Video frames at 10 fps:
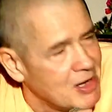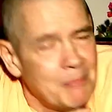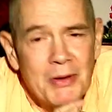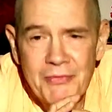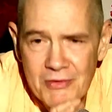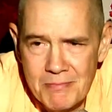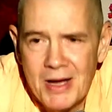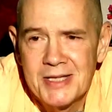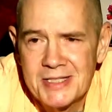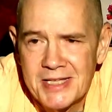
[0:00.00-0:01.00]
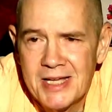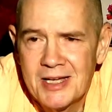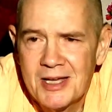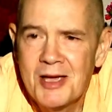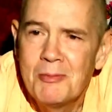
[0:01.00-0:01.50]
but for my
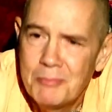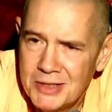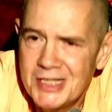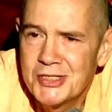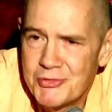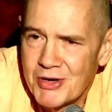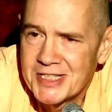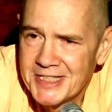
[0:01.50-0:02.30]
sake, please dress